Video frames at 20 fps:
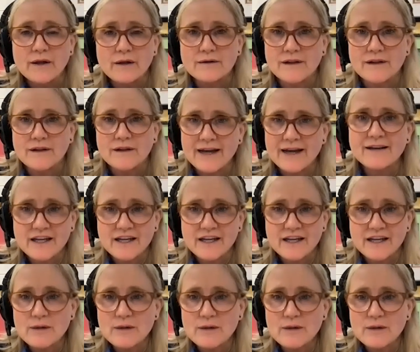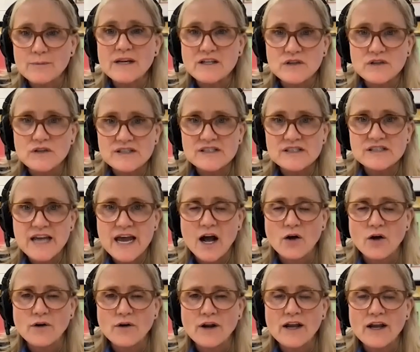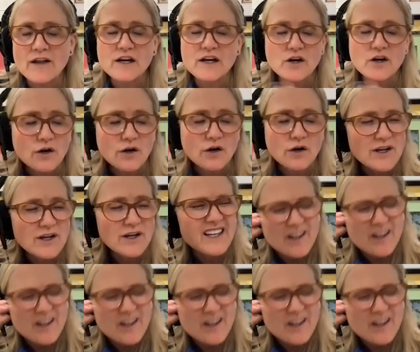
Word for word: like hearing me do this sound and they're